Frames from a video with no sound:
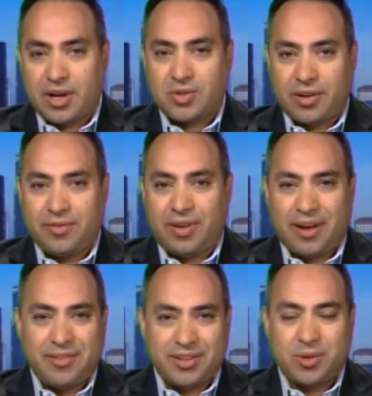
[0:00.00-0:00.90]
So I,
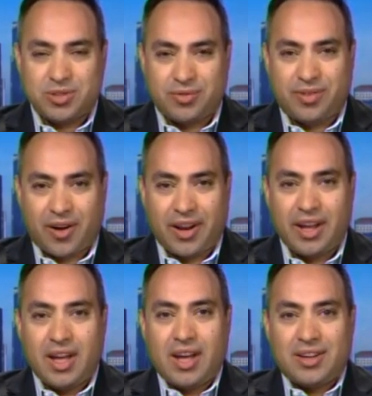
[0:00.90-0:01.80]
felt it was a very
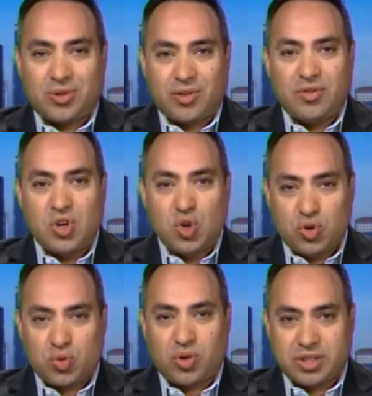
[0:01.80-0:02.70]
sort of
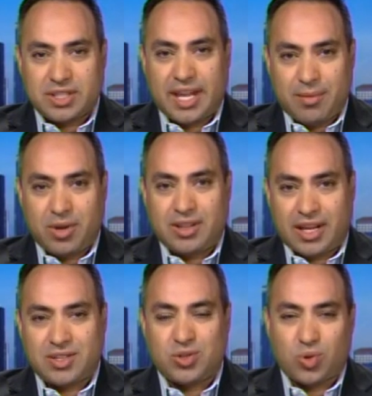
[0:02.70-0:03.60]
neutral statement
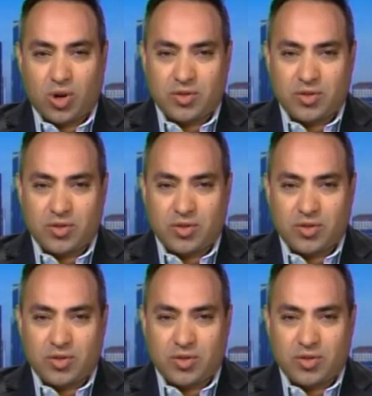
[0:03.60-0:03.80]
that sort of